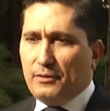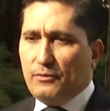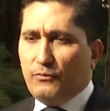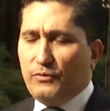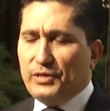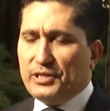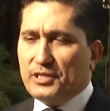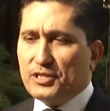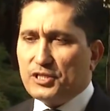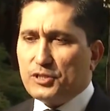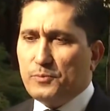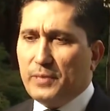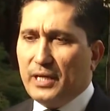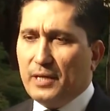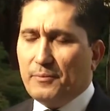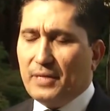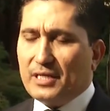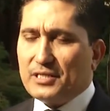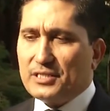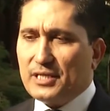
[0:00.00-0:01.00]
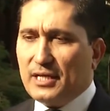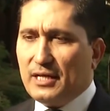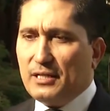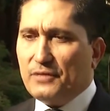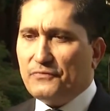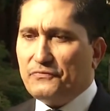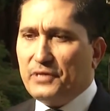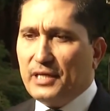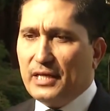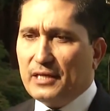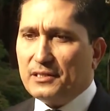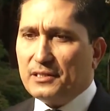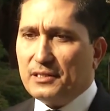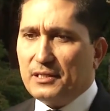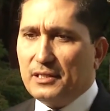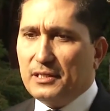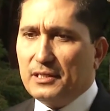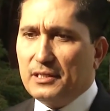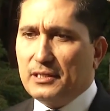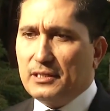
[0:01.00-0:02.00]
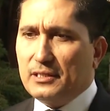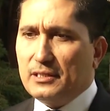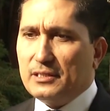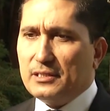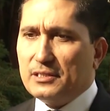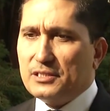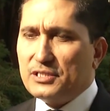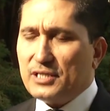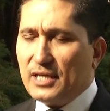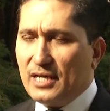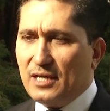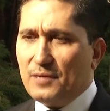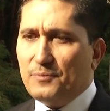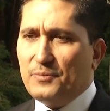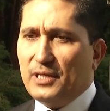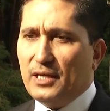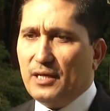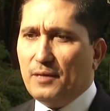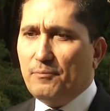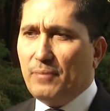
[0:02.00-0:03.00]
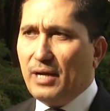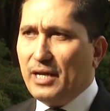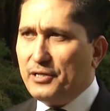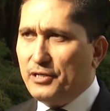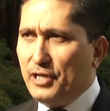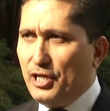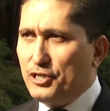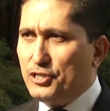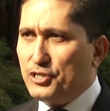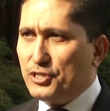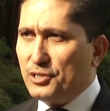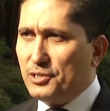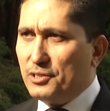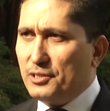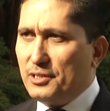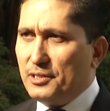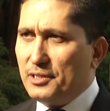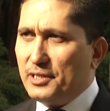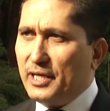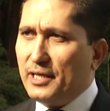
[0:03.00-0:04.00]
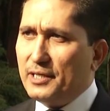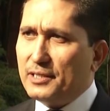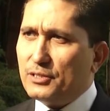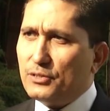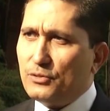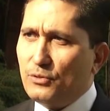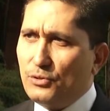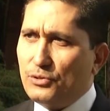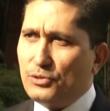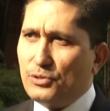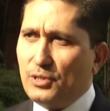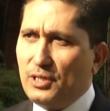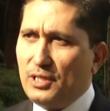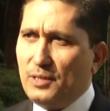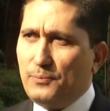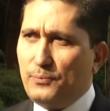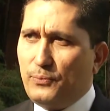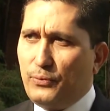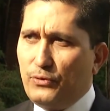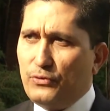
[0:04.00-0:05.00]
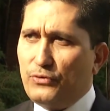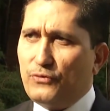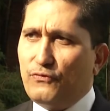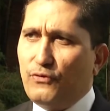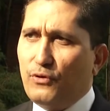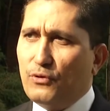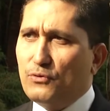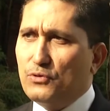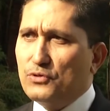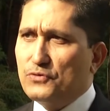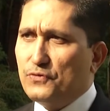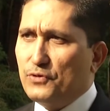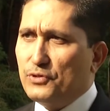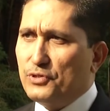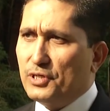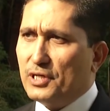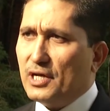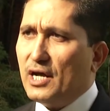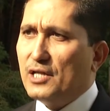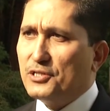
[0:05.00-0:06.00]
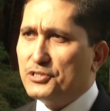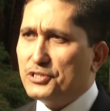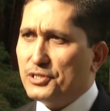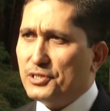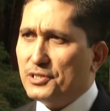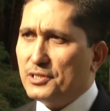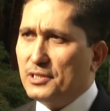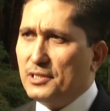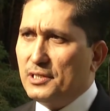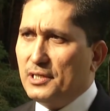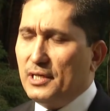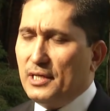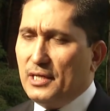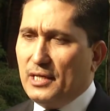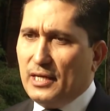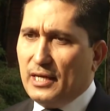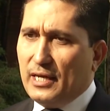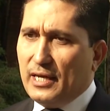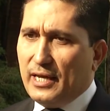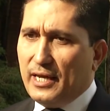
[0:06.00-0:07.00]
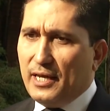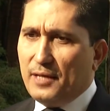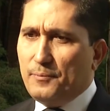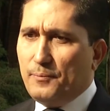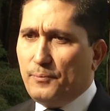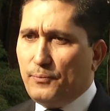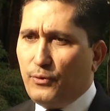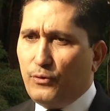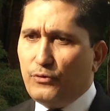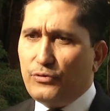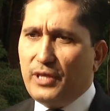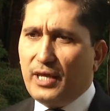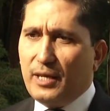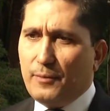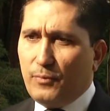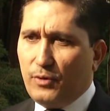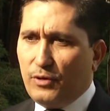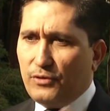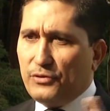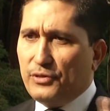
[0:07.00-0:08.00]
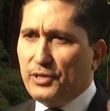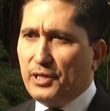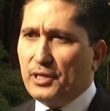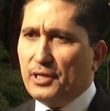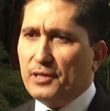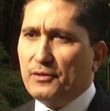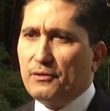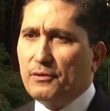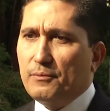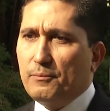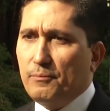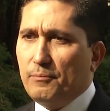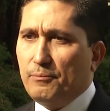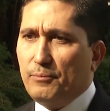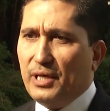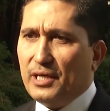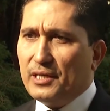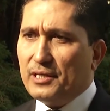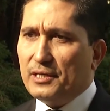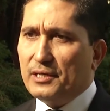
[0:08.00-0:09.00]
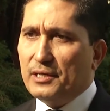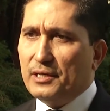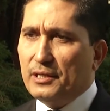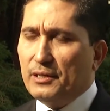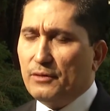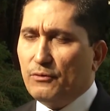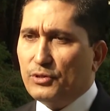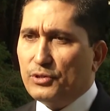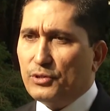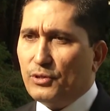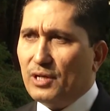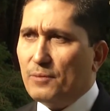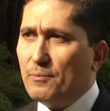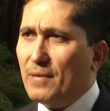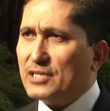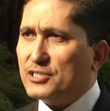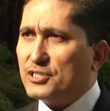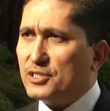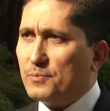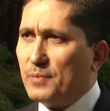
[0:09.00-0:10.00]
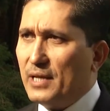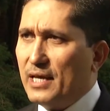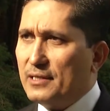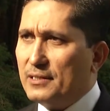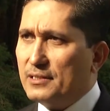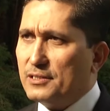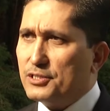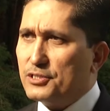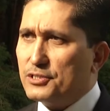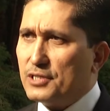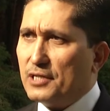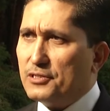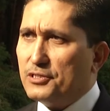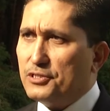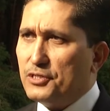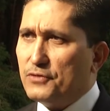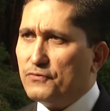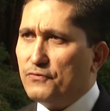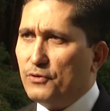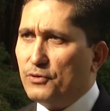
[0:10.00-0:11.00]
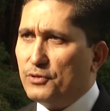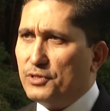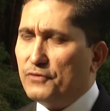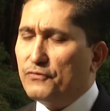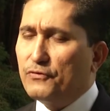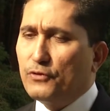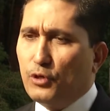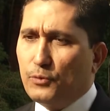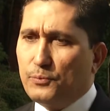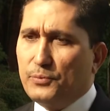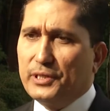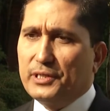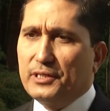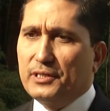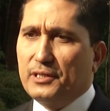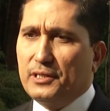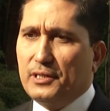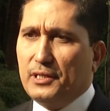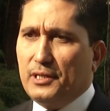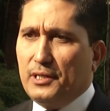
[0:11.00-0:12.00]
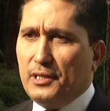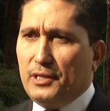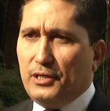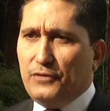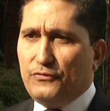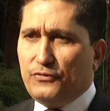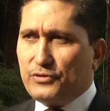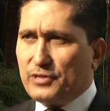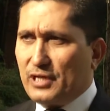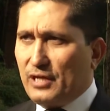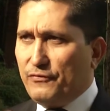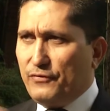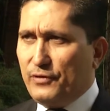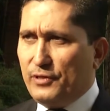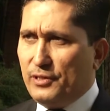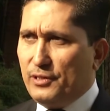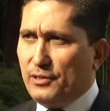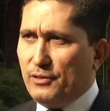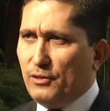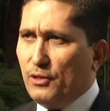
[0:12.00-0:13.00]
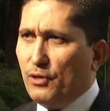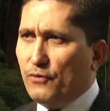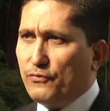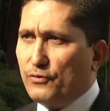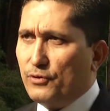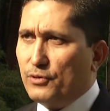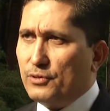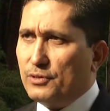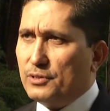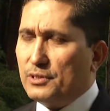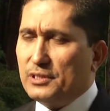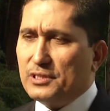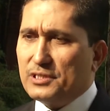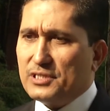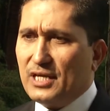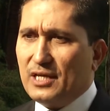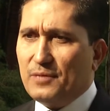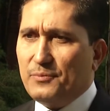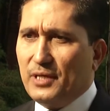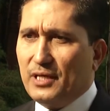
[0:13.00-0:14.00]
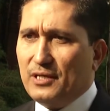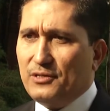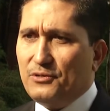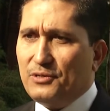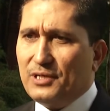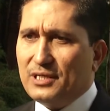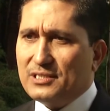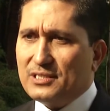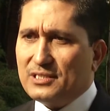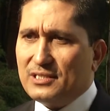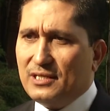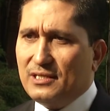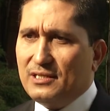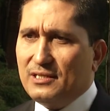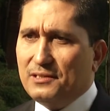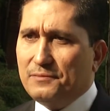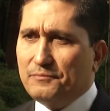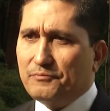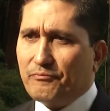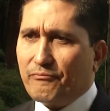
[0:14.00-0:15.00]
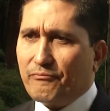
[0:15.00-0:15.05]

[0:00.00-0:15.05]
witnessed by myself that Serbia, by nature, they totally put focus for the culture and put them on their big, what they call a master plan, strategic for development. If you travel all over Serbia, you can still,